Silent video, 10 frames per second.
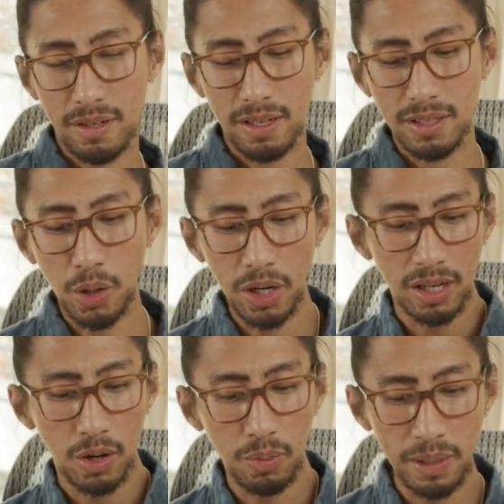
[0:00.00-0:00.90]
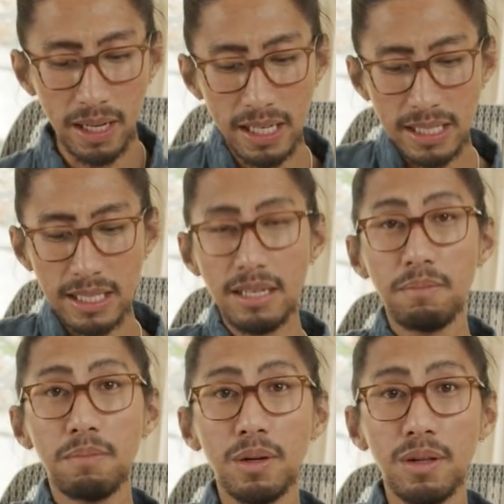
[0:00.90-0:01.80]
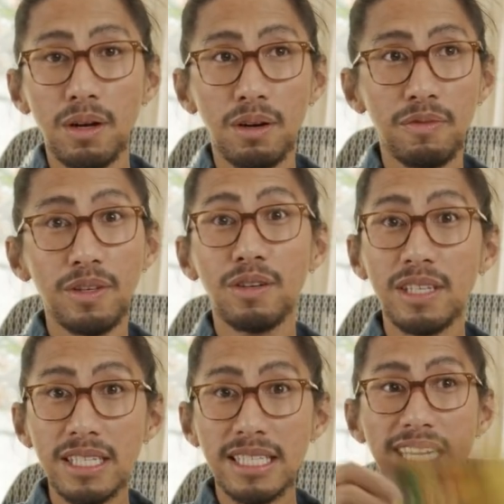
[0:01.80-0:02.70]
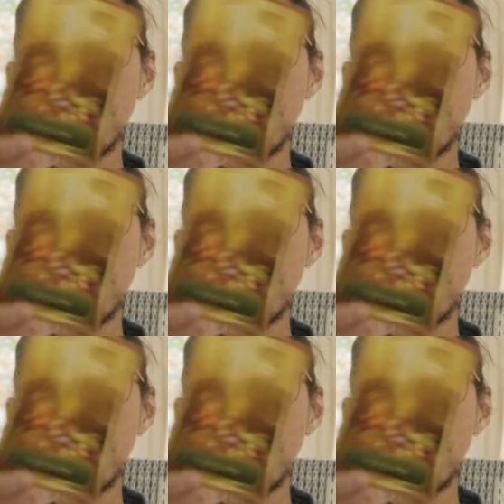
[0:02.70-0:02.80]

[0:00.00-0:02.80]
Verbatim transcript: Okay, the cornucopia is a symbol of, you know, this is the